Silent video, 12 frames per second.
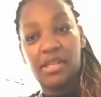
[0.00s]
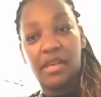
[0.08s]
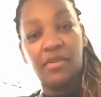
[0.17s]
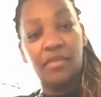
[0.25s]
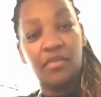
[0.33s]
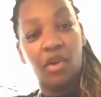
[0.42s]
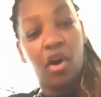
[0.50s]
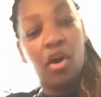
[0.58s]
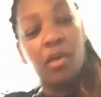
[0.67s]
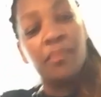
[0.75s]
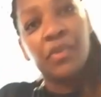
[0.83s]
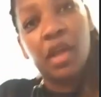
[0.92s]
If you've got
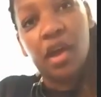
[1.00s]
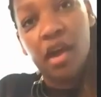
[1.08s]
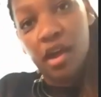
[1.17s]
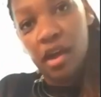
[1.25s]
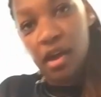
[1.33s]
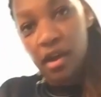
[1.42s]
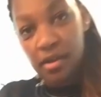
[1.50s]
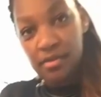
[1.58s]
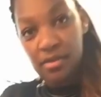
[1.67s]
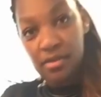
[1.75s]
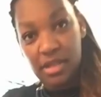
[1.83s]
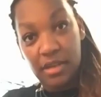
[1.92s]
a
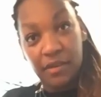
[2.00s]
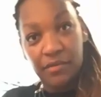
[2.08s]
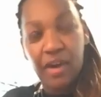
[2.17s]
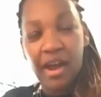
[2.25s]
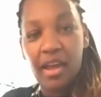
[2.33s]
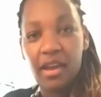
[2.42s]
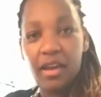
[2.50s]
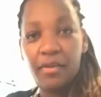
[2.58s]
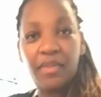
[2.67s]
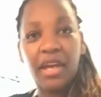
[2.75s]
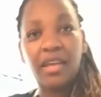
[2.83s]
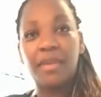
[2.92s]
deep fryer
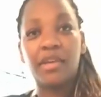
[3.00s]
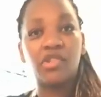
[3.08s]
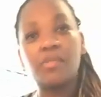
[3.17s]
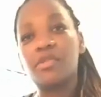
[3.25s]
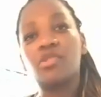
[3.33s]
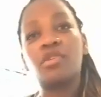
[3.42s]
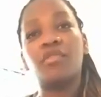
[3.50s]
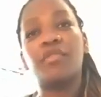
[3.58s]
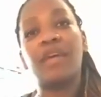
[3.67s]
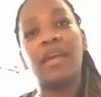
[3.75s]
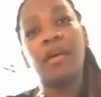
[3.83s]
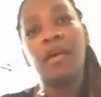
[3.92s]
that you make chips and stuff
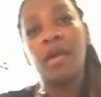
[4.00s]
in,